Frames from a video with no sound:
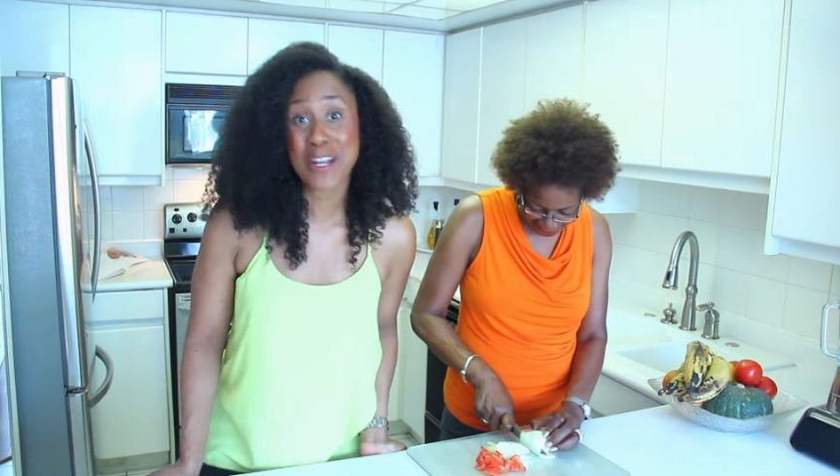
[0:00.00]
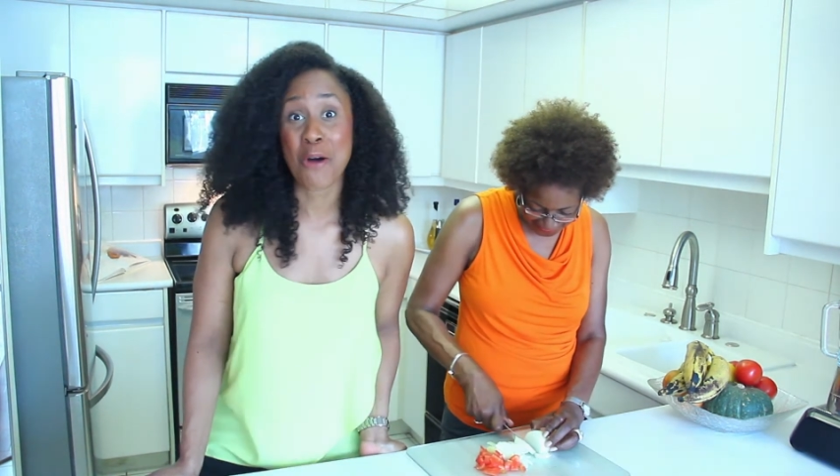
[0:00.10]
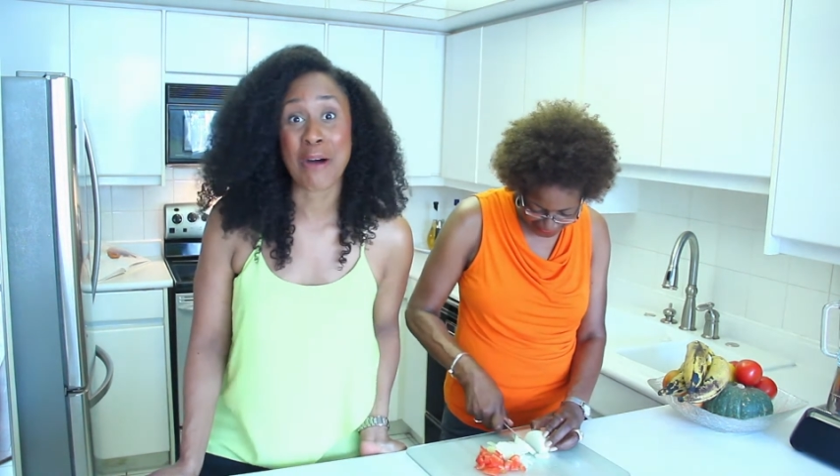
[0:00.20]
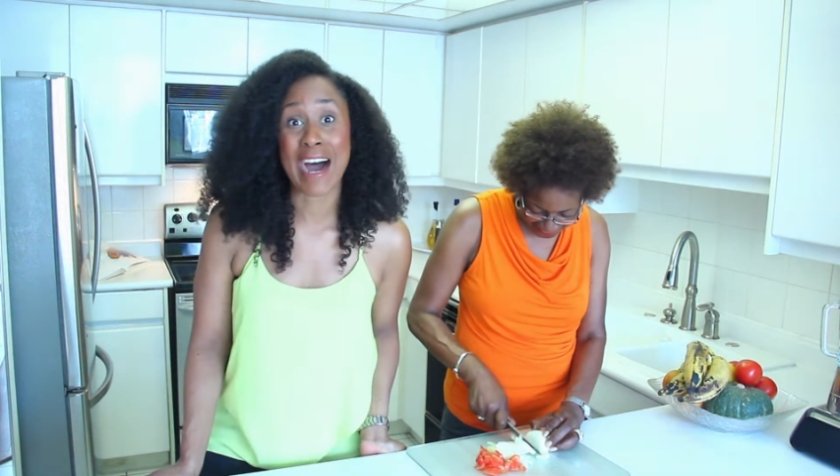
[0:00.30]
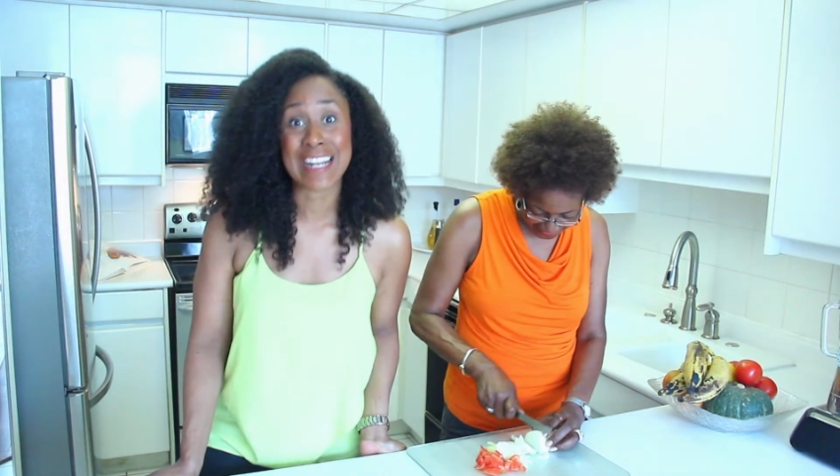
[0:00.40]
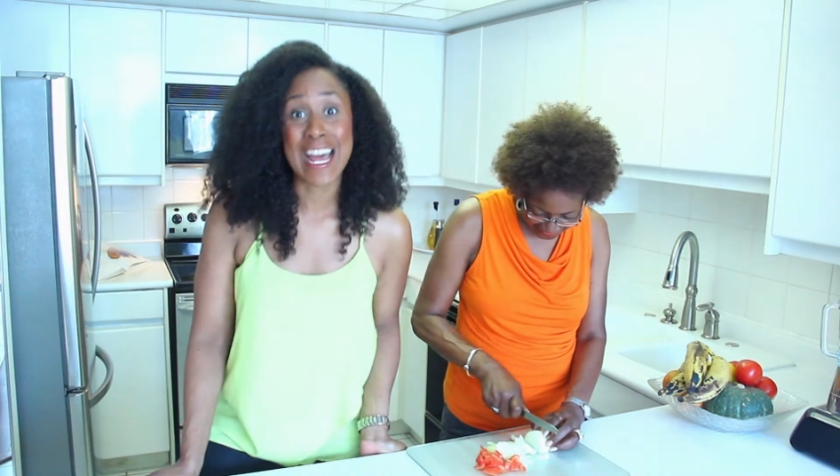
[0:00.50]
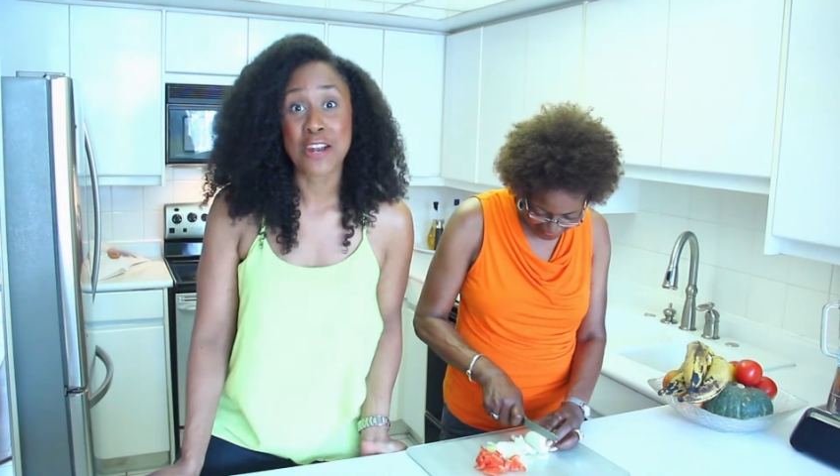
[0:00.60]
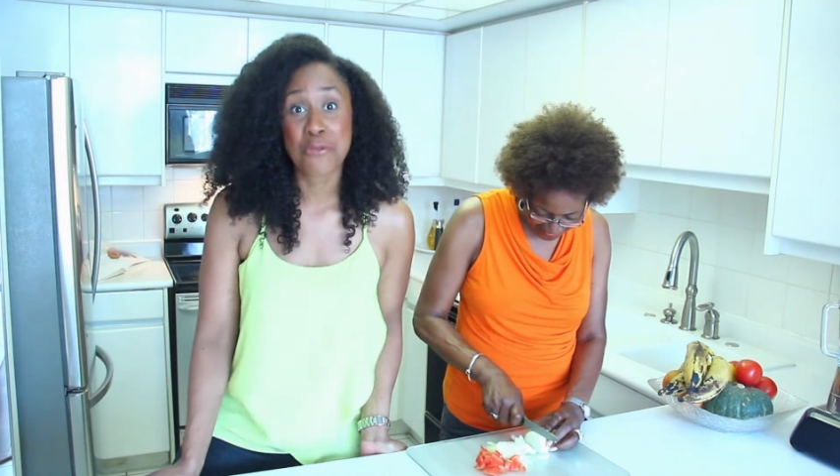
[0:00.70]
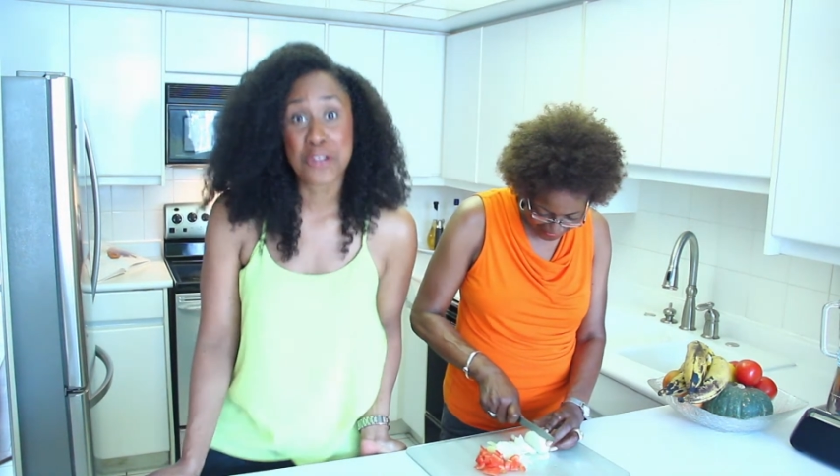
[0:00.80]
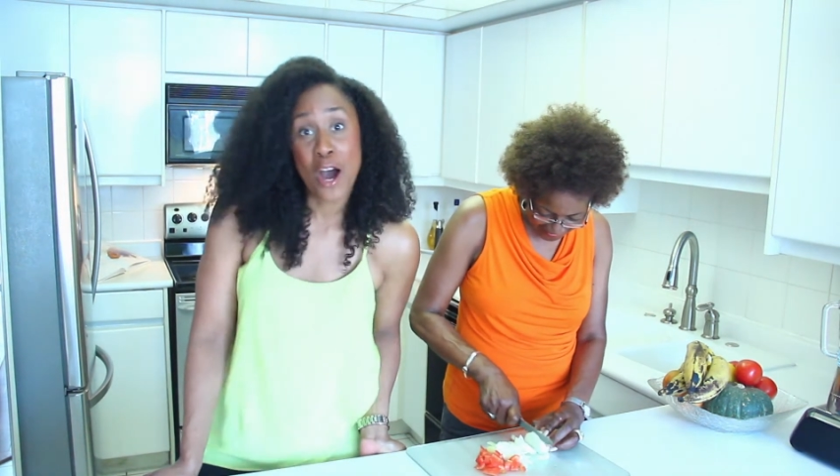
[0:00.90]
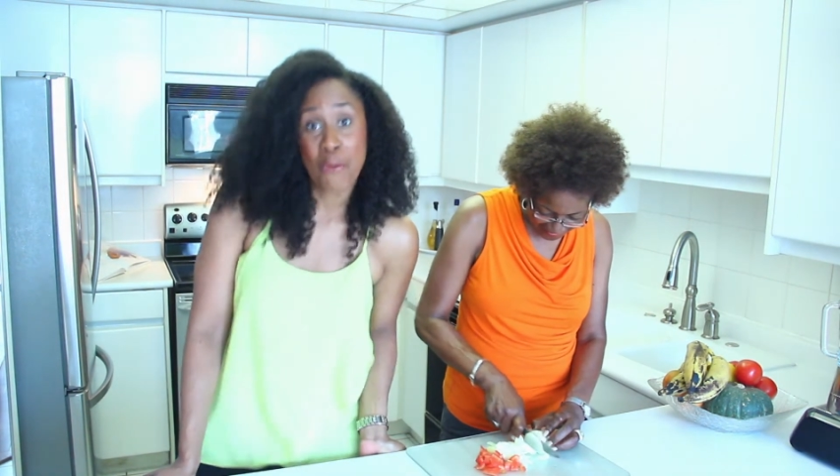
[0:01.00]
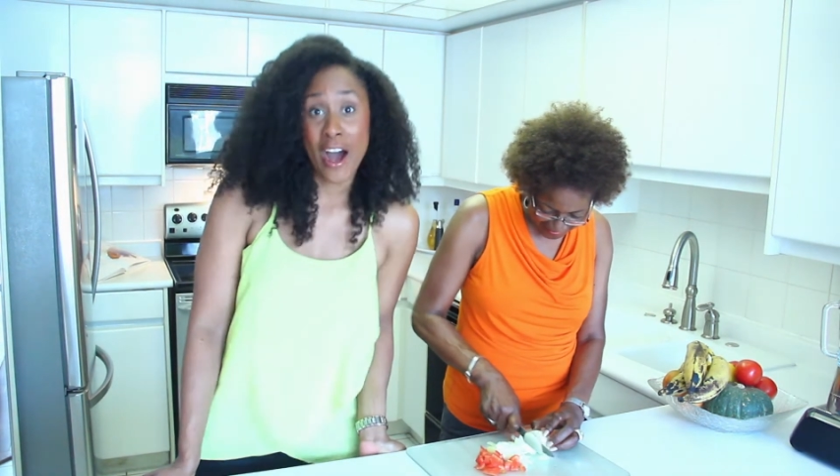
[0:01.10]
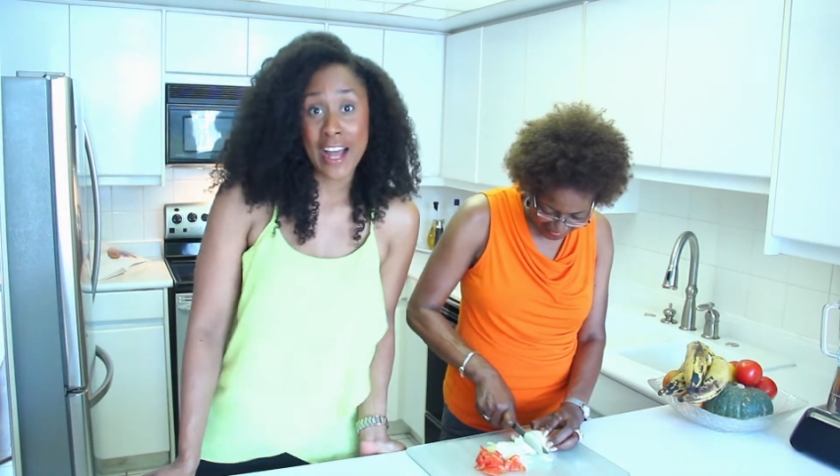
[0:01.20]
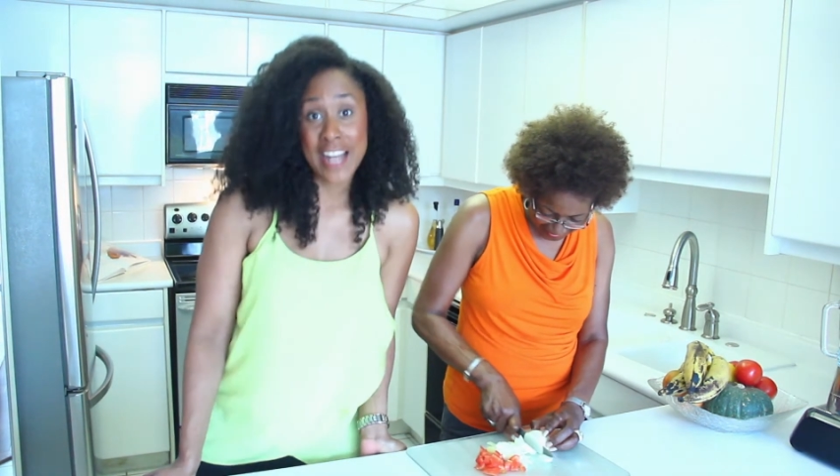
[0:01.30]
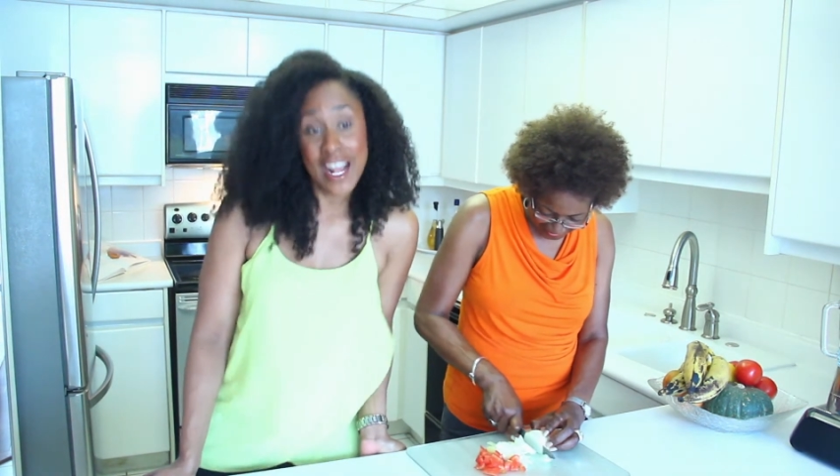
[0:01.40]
We don't want that. We don't want